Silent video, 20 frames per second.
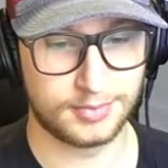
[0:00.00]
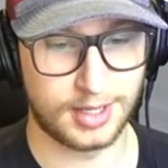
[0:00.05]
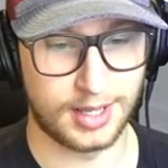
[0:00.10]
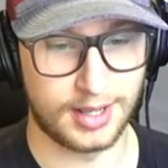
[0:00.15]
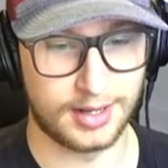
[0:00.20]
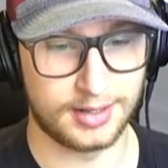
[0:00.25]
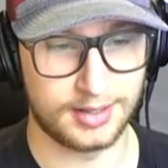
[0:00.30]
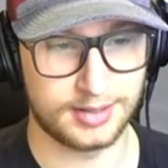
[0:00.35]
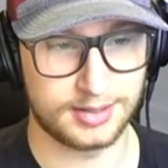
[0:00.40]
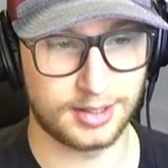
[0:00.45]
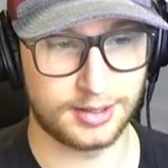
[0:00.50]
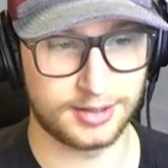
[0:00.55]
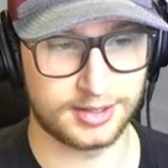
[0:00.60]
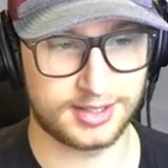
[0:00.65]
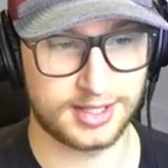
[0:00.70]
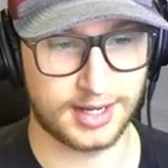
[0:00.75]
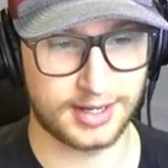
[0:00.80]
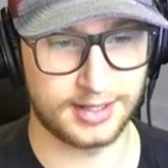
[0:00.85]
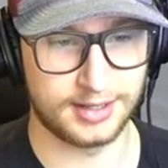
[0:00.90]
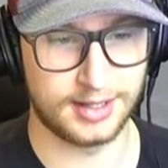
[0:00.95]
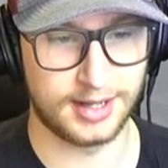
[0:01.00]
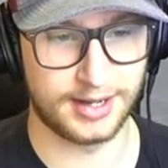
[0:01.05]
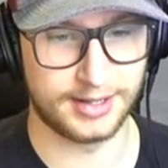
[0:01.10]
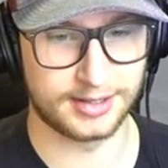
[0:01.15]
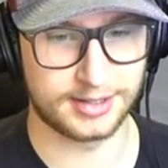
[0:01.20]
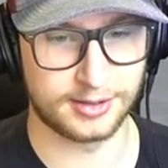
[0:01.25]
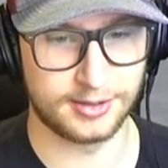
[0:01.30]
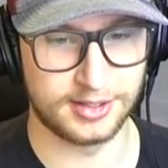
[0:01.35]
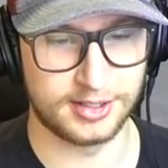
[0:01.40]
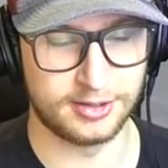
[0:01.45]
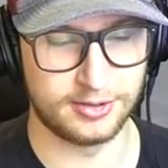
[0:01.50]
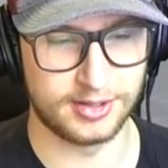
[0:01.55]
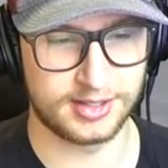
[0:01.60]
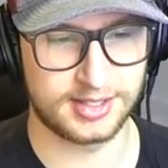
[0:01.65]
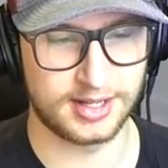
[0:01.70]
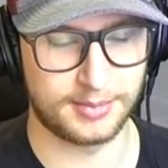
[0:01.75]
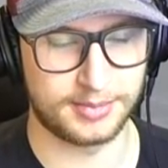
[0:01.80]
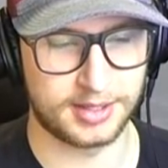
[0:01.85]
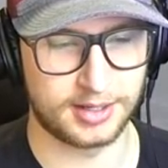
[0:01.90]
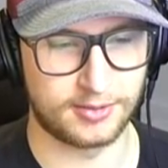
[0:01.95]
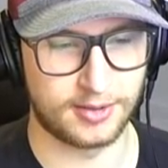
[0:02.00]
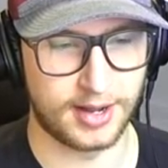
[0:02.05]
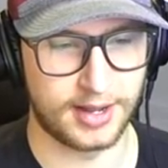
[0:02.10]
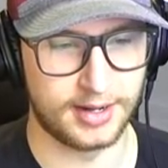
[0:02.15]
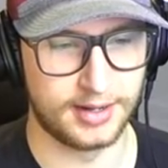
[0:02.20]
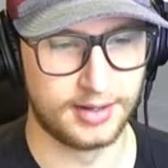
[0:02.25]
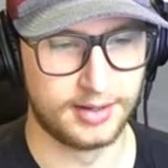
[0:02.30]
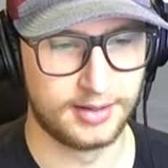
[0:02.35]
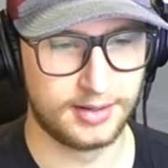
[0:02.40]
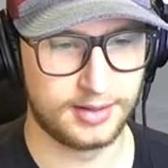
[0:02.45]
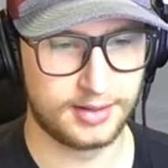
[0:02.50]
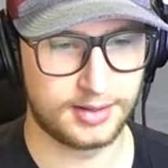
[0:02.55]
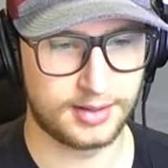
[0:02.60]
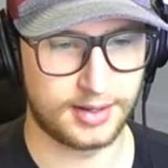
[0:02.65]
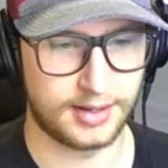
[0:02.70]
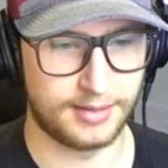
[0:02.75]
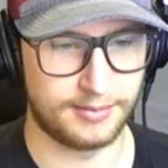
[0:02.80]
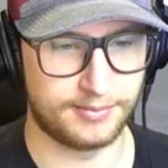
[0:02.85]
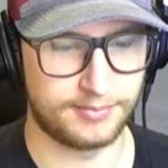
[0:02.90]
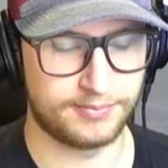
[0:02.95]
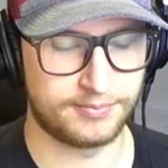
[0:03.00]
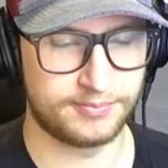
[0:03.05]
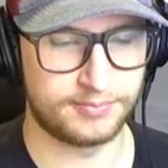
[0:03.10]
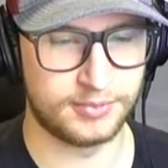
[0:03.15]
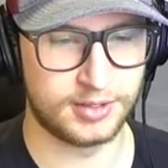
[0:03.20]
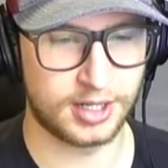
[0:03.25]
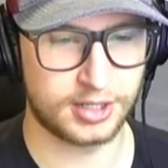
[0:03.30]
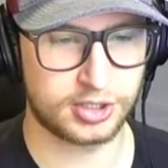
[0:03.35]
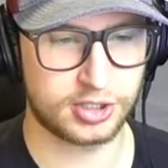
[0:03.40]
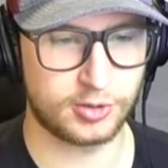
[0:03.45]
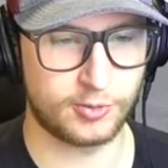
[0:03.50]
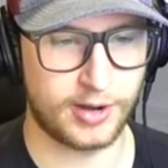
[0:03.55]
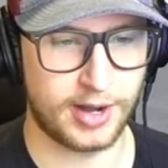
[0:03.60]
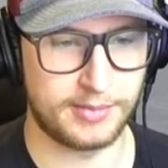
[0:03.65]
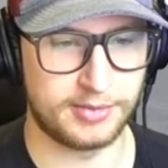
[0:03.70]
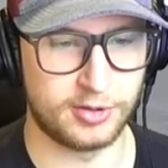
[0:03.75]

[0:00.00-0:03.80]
and he's on the second line, so he's doing something right. I'm not sure why